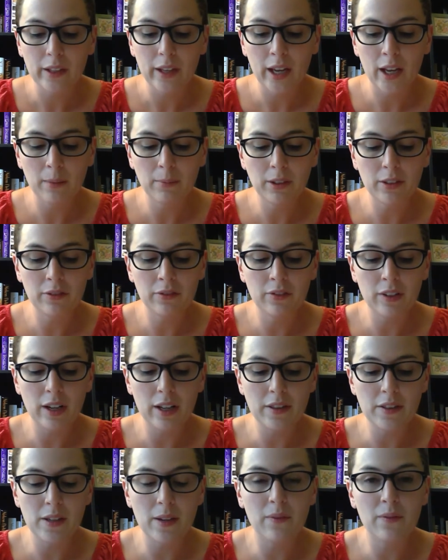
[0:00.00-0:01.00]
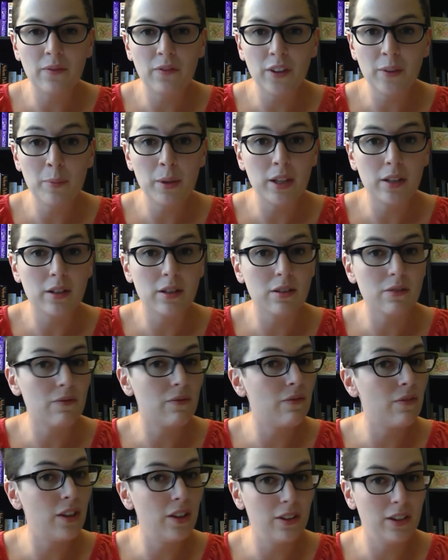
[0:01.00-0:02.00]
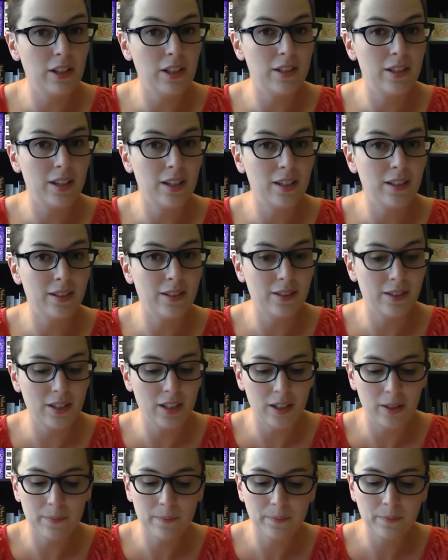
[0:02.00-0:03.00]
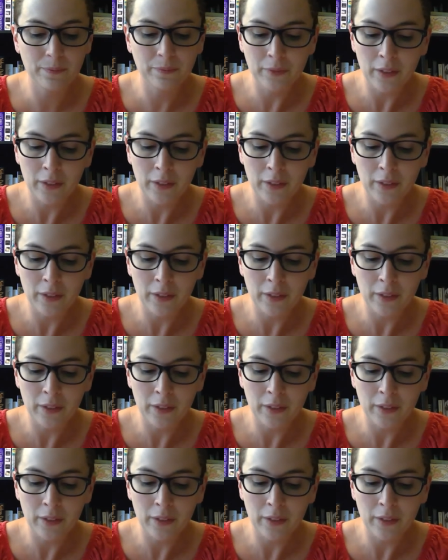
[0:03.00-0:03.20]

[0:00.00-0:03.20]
Amlet finds amphibians very tasty.